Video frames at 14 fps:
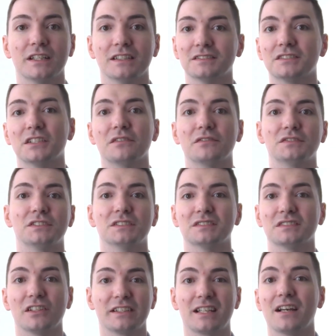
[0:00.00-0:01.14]
and services
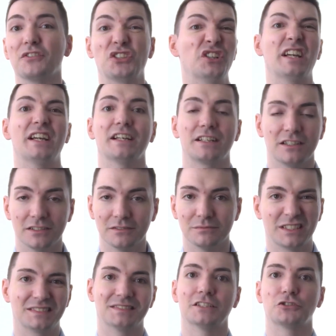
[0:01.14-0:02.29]
like having your hair cut,
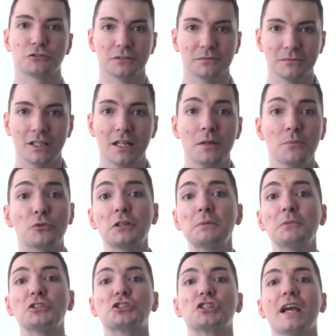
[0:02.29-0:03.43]
etc. Pretty
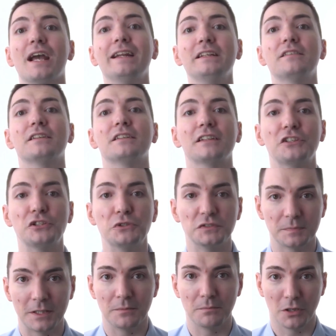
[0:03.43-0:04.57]
much anything that you
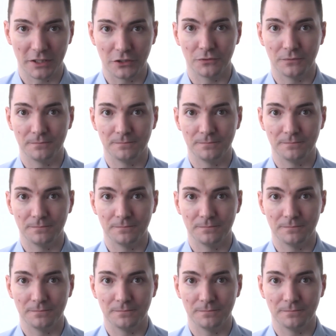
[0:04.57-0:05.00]
spend money on.